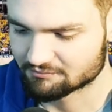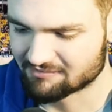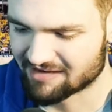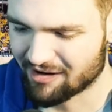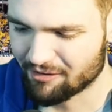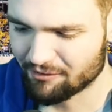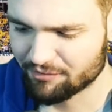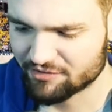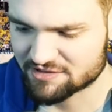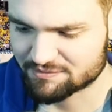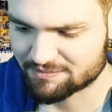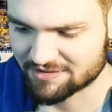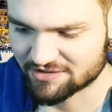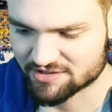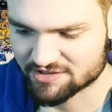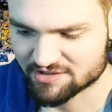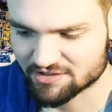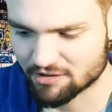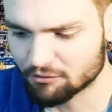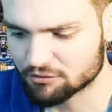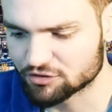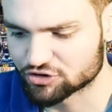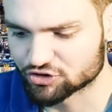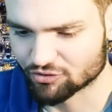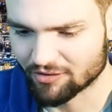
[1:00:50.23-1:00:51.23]
Mouth has been
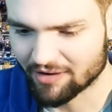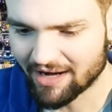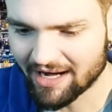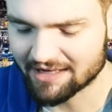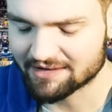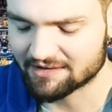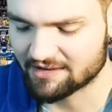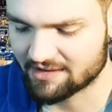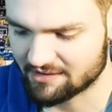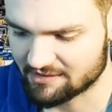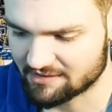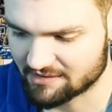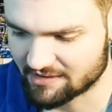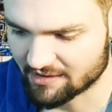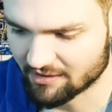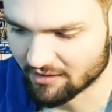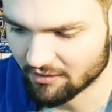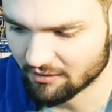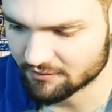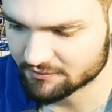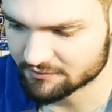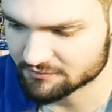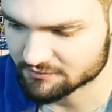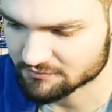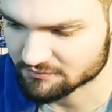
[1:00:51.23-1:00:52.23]
so dry lately,
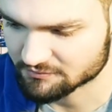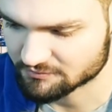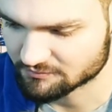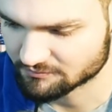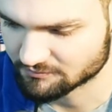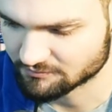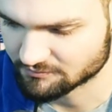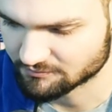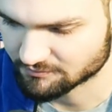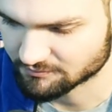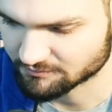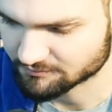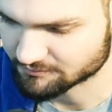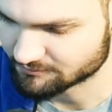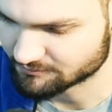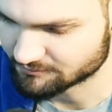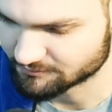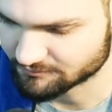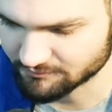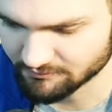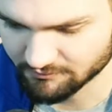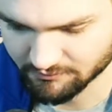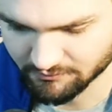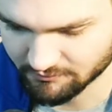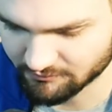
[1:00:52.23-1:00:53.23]
y'all.
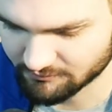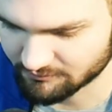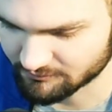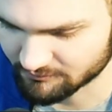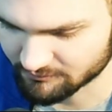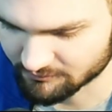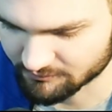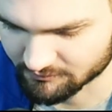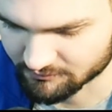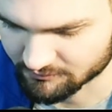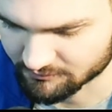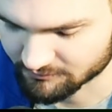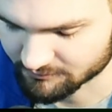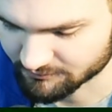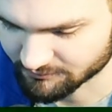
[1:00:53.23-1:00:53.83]
Mm-mm-mm.